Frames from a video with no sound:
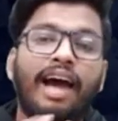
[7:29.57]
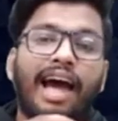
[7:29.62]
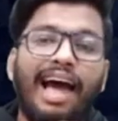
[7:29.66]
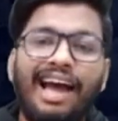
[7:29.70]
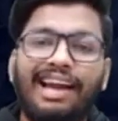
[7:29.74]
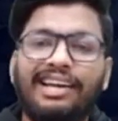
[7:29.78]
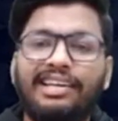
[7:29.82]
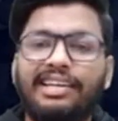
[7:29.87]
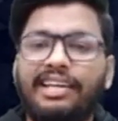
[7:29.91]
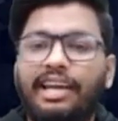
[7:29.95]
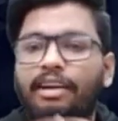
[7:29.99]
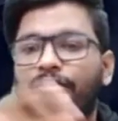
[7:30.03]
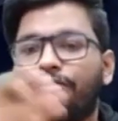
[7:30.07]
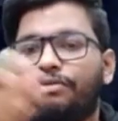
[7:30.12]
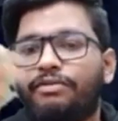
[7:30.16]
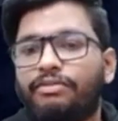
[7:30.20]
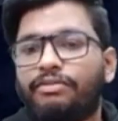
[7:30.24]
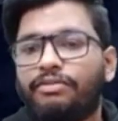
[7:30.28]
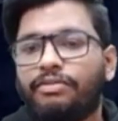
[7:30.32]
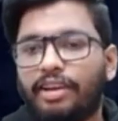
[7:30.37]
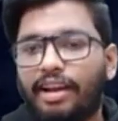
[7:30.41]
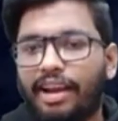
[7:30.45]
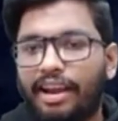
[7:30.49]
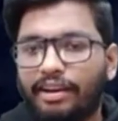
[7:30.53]
at f,
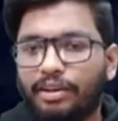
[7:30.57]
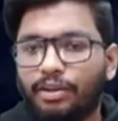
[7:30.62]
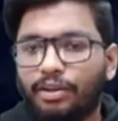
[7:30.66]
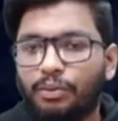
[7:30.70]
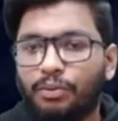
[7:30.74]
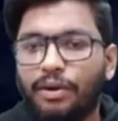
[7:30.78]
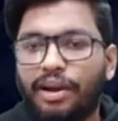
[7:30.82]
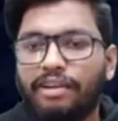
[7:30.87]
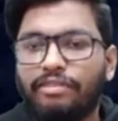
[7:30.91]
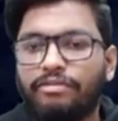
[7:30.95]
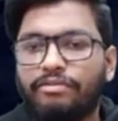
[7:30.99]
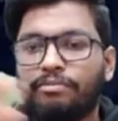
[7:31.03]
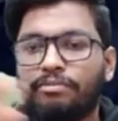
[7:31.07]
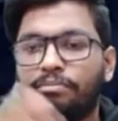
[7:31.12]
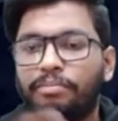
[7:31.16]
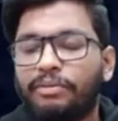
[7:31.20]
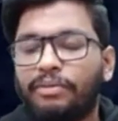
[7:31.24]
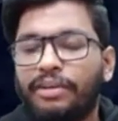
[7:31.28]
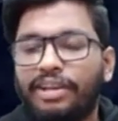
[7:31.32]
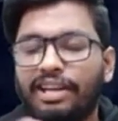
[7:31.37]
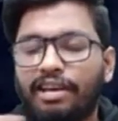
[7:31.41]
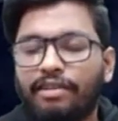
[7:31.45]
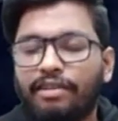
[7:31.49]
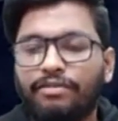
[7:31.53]
at two f,
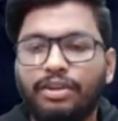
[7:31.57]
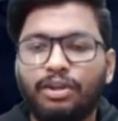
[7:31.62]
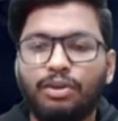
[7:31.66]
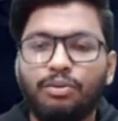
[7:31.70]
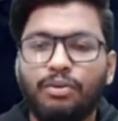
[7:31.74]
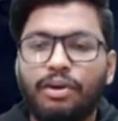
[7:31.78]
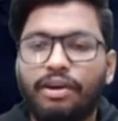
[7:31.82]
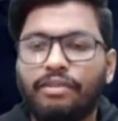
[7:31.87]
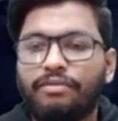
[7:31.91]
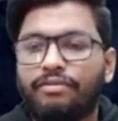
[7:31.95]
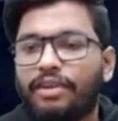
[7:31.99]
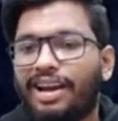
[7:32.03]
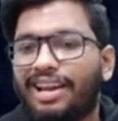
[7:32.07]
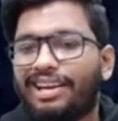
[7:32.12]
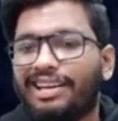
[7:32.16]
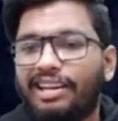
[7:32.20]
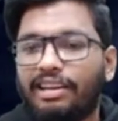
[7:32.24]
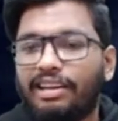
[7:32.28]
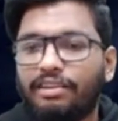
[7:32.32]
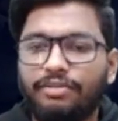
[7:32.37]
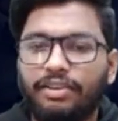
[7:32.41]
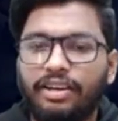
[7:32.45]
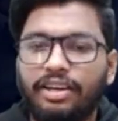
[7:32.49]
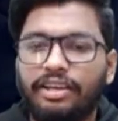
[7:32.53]
between f and two f, at
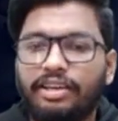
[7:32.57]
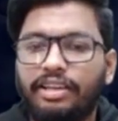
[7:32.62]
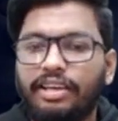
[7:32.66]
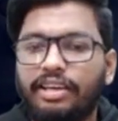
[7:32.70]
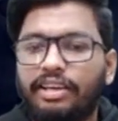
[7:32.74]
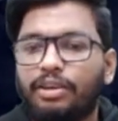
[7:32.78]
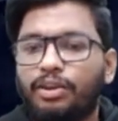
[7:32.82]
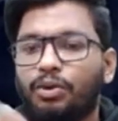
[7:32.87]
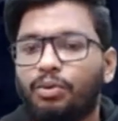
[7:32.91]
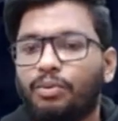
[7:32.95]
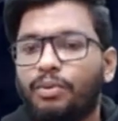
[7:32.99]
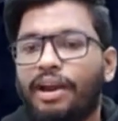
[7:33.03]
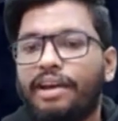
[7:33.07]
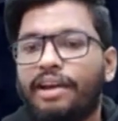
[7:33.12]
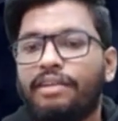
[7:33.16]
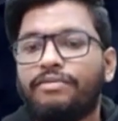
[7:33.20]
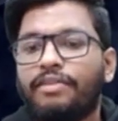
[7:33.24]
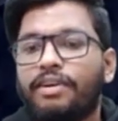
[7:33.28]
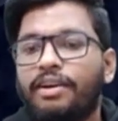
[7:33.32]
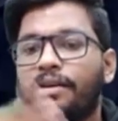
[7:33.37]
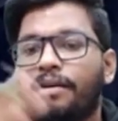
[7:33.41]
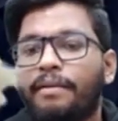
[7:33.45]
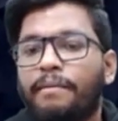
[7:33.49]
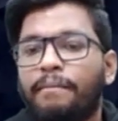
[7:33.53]
infinity, two
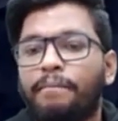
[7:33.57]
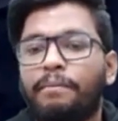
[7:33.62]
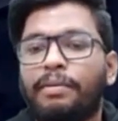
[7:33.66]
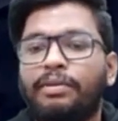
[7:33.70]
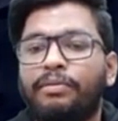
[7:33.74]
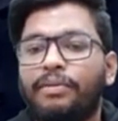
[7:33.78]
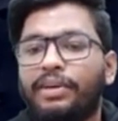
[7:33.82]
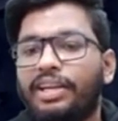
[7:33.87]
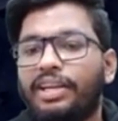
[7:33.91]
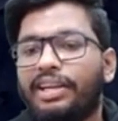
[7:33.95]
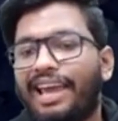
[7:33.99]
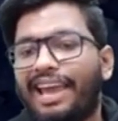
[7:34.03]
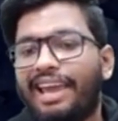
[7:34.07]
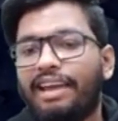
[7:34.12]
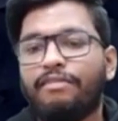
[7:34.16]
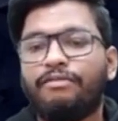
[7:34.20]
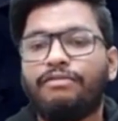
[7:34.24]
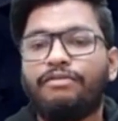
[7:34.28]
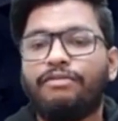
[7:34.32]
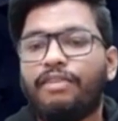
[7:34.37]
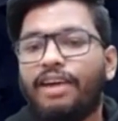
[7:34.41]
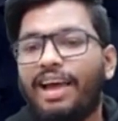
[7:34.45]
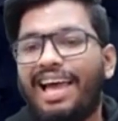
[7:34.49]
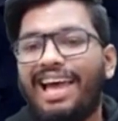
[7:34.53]
f, between
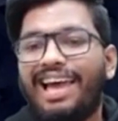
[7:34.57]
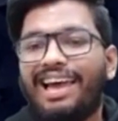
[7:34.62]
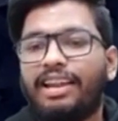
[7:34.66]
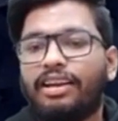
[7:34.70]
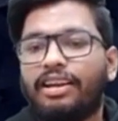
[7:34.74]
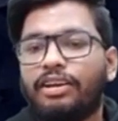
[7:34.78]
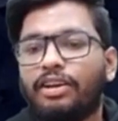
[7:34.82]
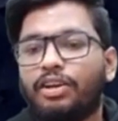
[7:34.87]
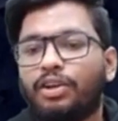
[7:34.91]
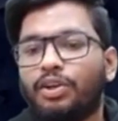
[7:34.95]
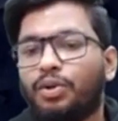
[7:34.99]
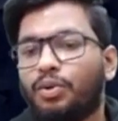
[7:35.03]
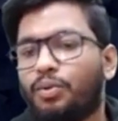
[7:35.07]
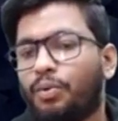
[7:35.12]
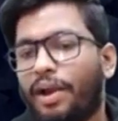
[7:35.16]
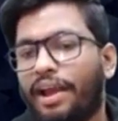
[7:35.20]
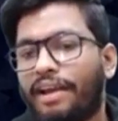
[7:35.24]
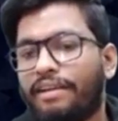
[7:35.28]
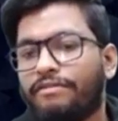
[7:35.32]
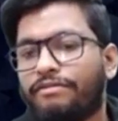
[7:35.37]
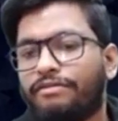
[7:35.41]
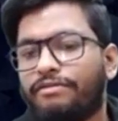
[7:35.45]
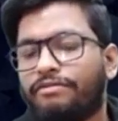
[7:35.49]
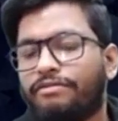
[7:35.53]
f and two
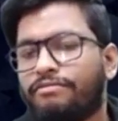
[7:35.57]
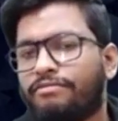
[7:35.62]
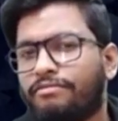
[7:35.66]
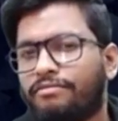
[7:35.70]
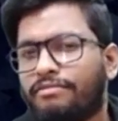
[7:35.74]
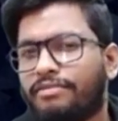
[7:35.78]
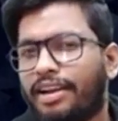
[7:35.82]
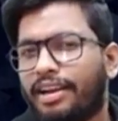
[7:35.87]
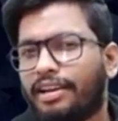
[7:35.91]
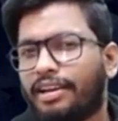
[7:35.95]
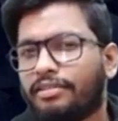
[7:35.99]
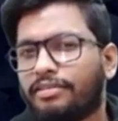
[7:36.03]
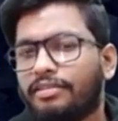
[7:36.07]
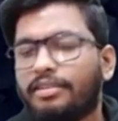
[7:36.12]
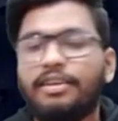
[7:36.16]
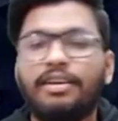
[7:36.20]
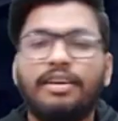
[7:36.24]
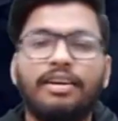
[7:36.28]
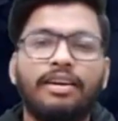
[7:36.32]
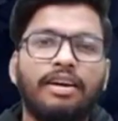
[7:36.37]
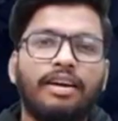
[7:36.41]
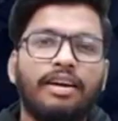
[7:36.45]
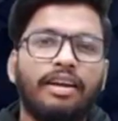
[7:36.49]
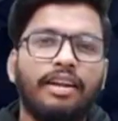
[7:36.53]
f. Right.
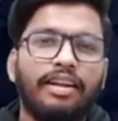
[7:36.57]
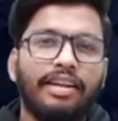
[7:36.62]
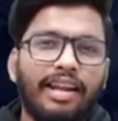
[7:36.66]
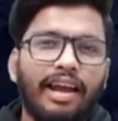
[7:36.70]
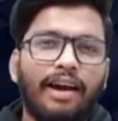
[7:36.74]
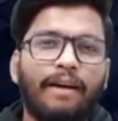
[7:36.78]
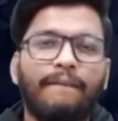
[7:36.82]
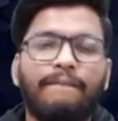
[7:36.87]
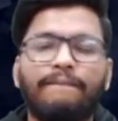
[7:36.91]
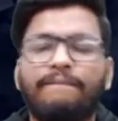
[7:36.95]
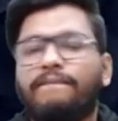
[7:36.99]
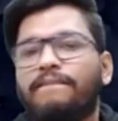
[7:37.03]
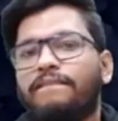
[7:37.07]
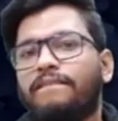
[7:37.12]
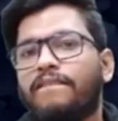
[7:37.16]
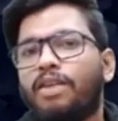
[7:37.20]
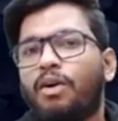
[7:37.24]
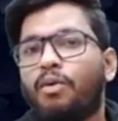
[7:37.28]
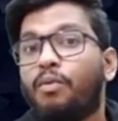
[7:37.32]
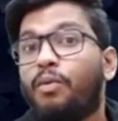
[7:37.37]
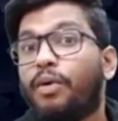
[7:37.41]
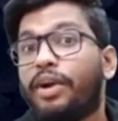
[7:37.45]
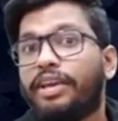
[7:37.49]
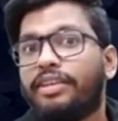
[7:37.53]
Now,
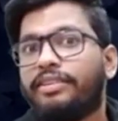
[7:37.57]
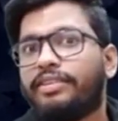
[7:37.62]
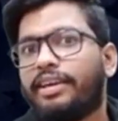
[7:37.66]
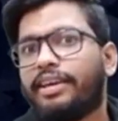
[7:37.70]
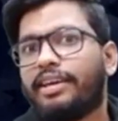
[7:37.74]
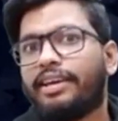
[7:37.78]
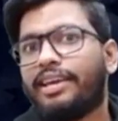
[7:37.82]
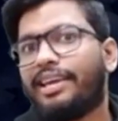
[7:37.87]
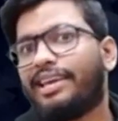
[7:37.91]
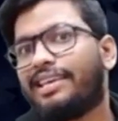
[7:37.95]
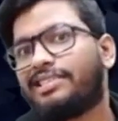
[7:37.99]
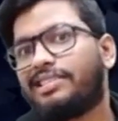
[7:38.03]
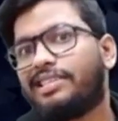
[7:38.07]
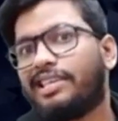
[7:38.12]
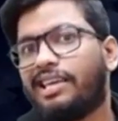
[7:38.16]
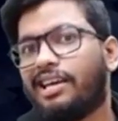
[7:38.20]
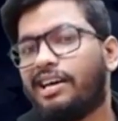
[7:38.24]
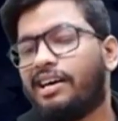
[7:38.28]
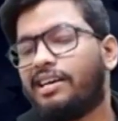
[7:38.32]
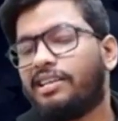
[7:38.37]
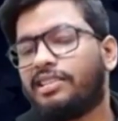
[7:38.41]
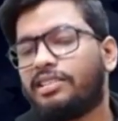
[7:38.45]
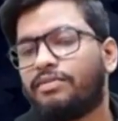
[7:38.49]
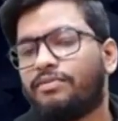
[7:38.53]
what do you think is
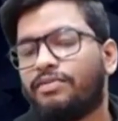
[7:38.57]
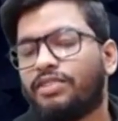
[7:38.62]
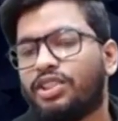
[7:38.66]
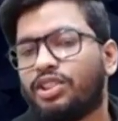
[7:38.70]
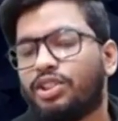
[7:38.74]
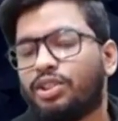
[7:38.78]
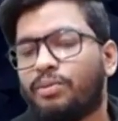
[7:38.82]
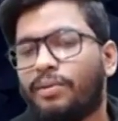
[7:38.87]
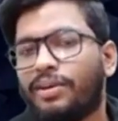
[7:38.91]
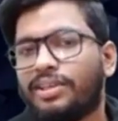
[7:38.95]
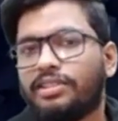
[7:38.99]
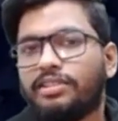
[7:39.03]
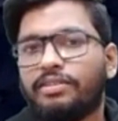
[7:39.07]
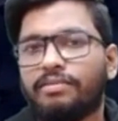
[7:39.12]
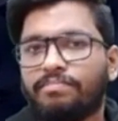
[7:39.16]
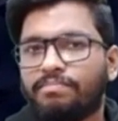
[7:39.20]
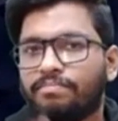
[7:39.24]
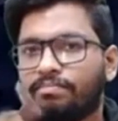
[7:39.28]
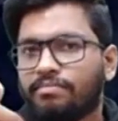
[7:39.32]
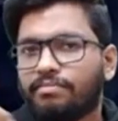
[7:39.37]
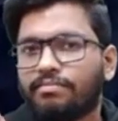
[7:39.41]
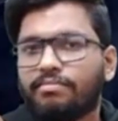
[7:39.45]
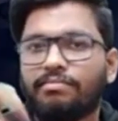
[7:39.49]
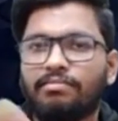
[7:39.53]
the answer for this question?
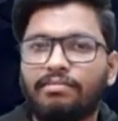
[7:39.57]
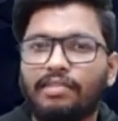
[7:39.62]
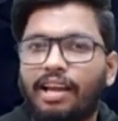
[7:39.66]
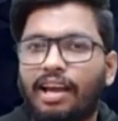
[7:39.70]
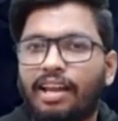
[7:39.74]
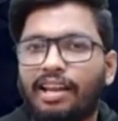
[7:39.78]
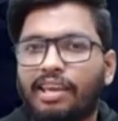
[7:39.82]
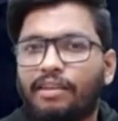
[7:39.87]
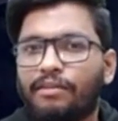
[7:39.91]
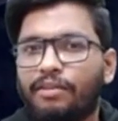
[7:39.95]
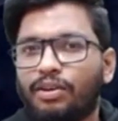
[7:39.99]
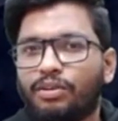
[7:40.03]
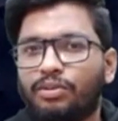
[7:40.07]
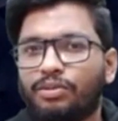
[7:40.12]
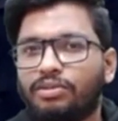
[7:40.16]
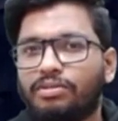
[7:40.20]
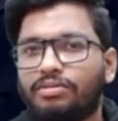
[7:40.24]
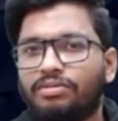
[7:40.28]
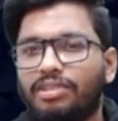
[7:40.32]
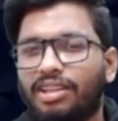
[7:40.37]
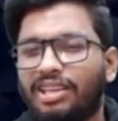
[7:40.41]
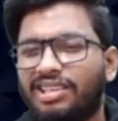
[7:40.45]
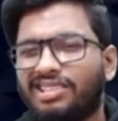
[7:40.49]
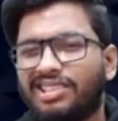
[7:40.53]
I'll give
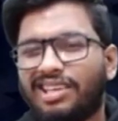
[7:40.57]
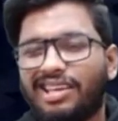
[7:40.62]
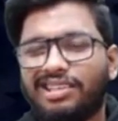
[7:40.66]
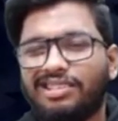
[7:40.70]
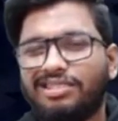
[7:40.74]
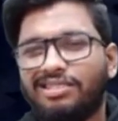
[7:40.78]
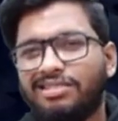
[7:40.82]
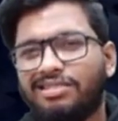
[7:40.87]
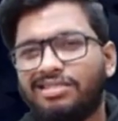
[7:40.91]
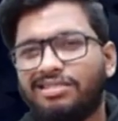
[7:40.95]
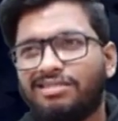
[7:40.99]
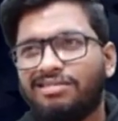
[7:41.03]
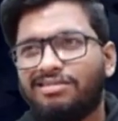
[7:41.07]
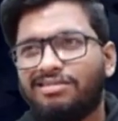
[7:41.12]
you three seconds.